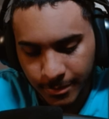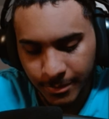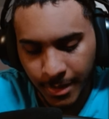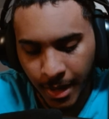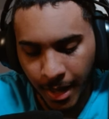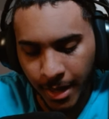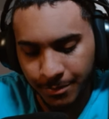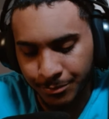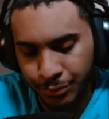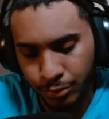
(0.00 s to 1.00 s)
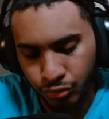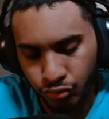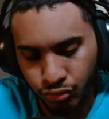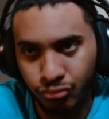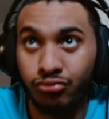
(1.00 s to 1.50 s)
Yeah,
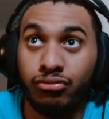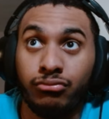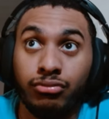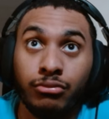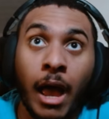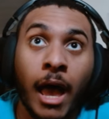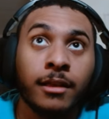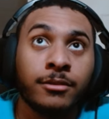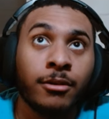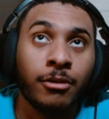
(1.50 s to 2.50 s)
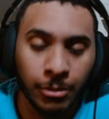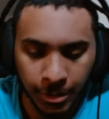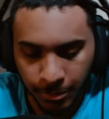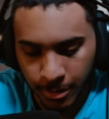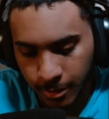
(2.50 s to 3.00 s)
I don't know what they
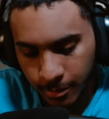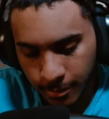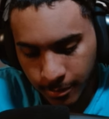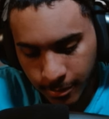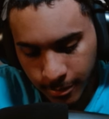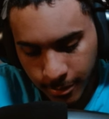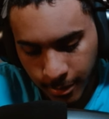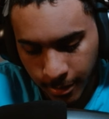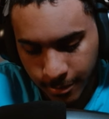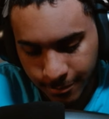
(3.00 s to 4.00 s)
were cooking. Yeah.